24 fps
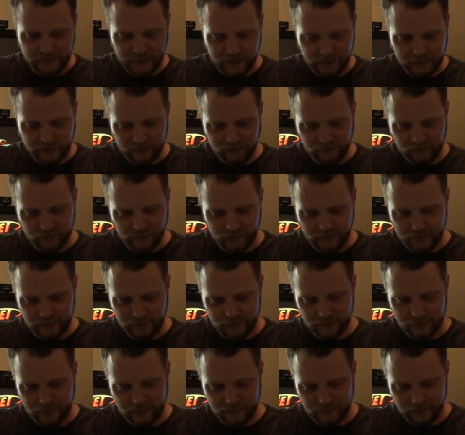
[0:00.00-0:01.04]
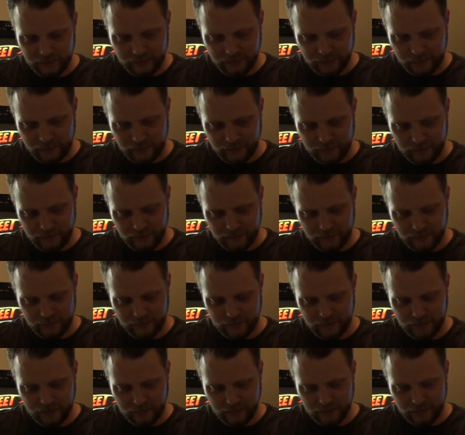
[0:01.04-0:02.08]
packaged well. Good deal.
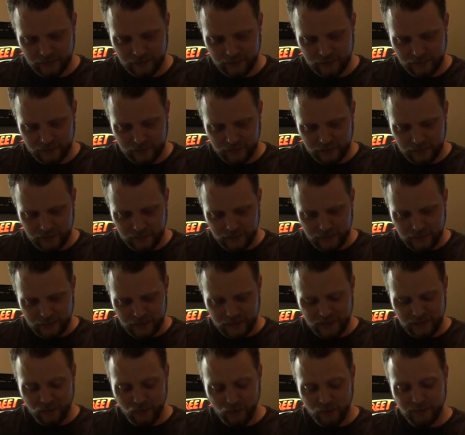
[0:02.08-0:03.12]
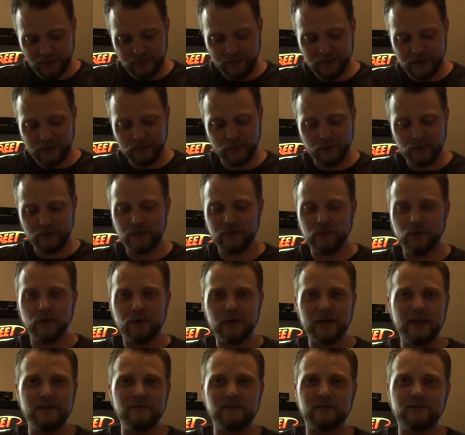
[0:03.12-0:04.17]
And normally when you order
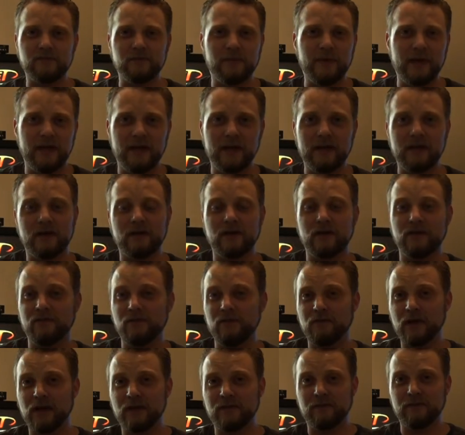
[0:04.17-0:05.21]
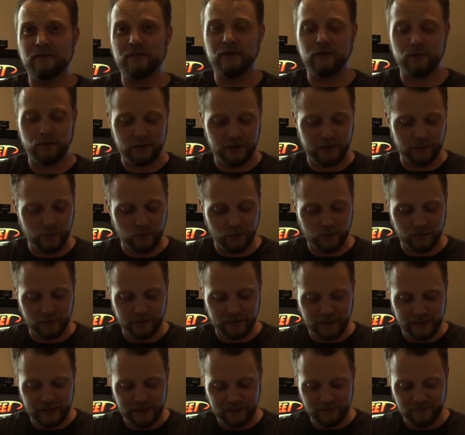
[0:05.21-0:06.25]
games from Japan, I don't know if you guys have
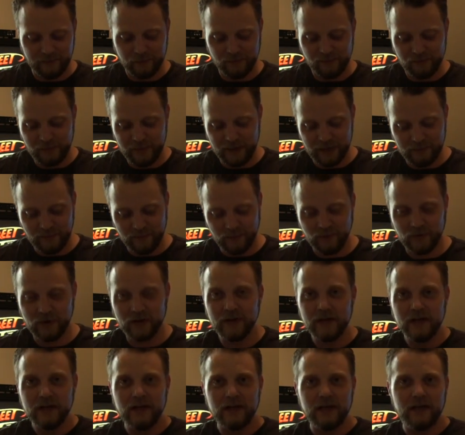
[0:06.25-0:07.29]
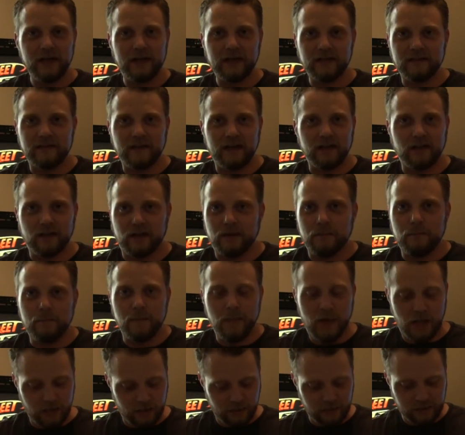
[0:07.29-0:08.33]
ordered anything from Japan before, it could take like a
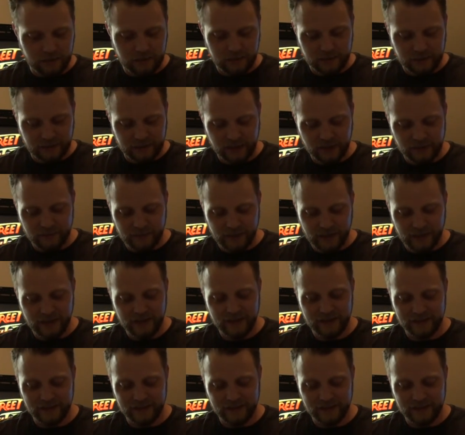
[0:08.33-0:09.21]
month to come in,